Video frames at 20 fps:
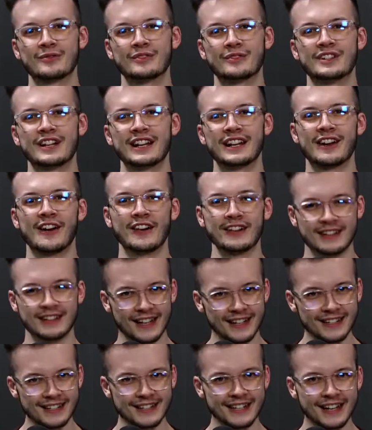Dylan
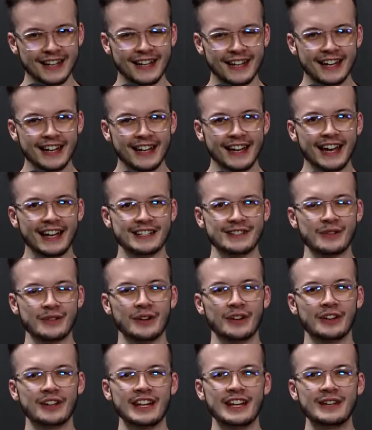Hartland. It's a very
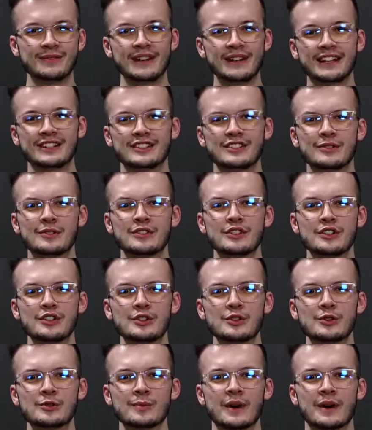good evening to you.